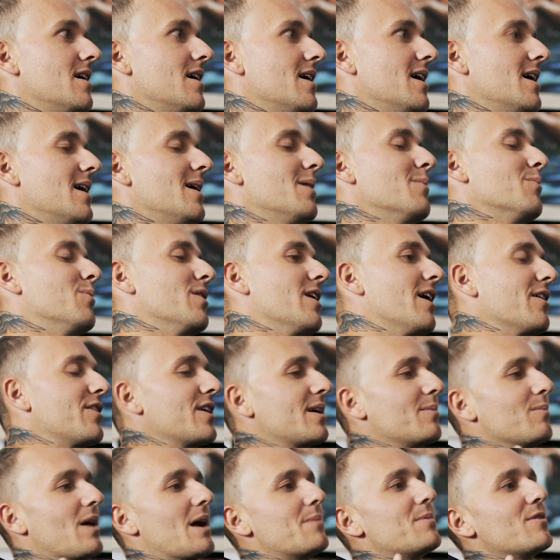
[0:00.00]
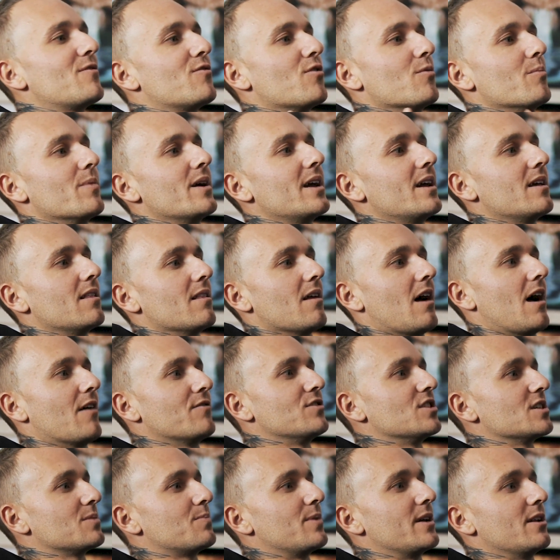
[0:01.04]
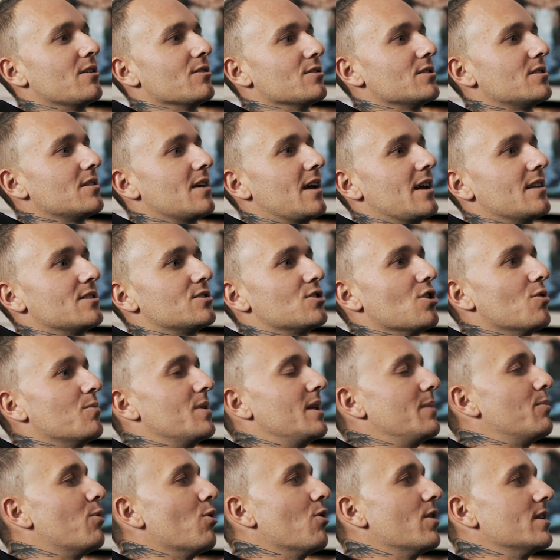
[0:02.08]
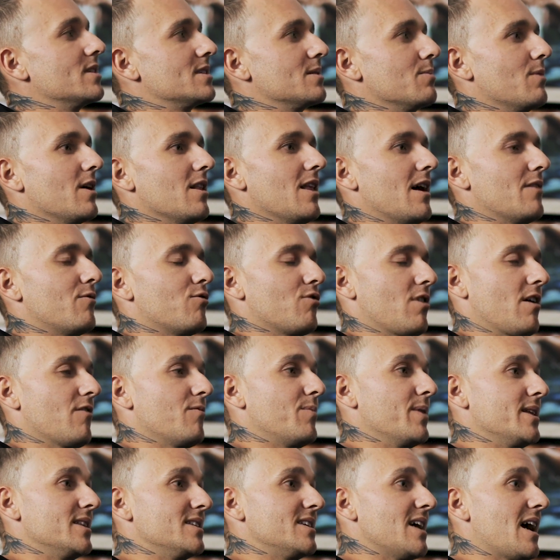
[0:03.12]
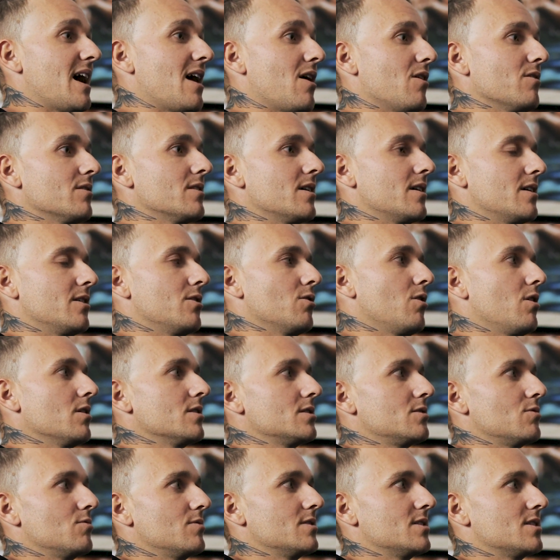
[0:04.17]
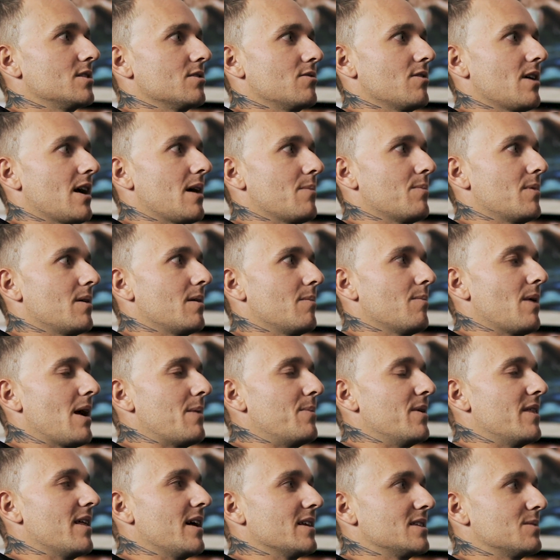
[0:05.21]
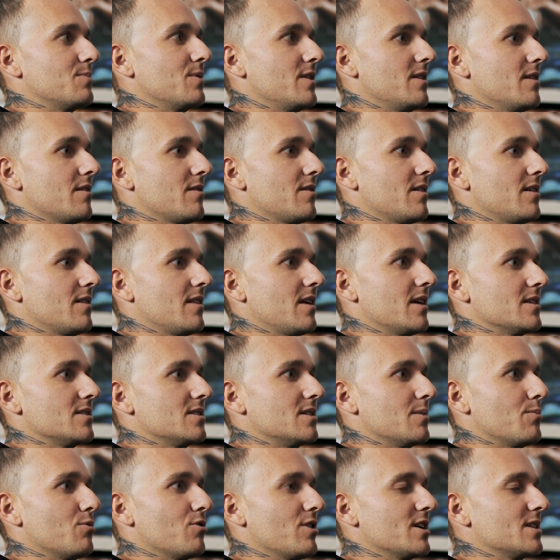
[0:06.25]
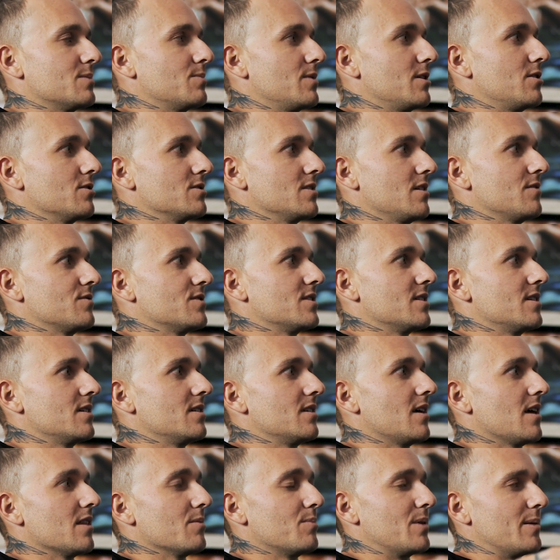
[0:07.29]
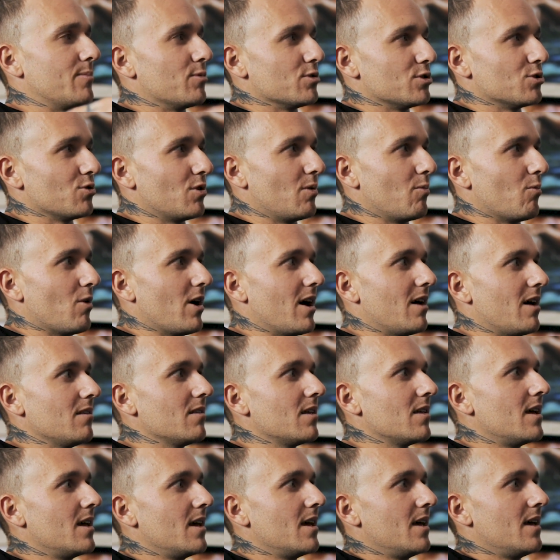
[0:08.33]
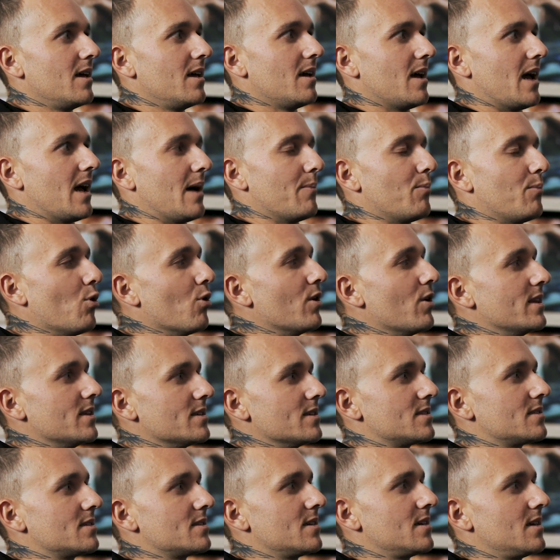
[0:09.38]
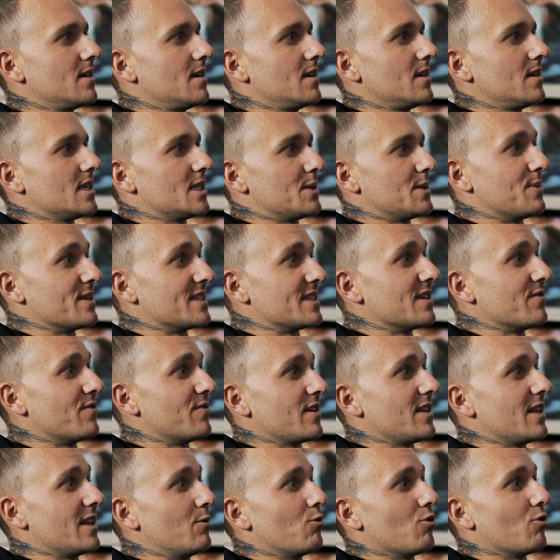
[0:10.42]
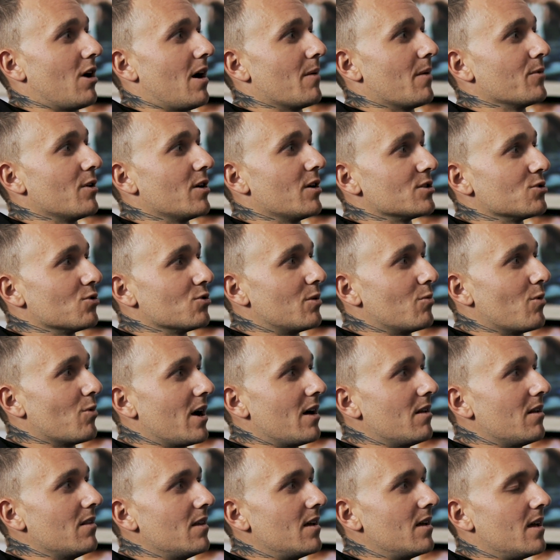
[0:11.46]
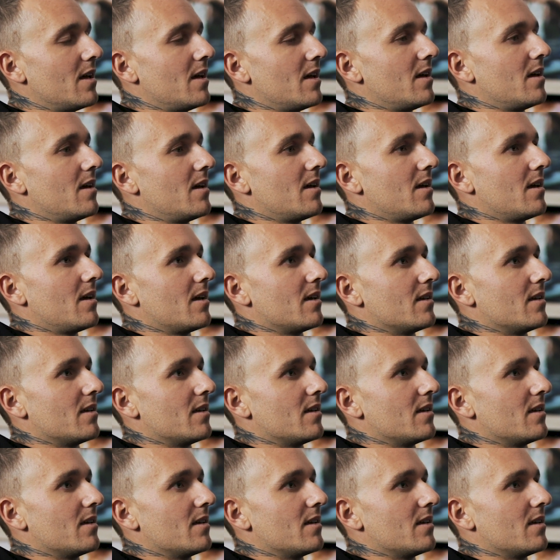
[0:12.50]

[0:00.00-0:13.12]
Mm. But I think maybe for me, I've just been on at so many points in my life where I've been down and gone to Instagram, and maybe that's been the thing that's depressed me, because I've seen other people doing well at points specifically where I'm not doing well. Mm-hmm.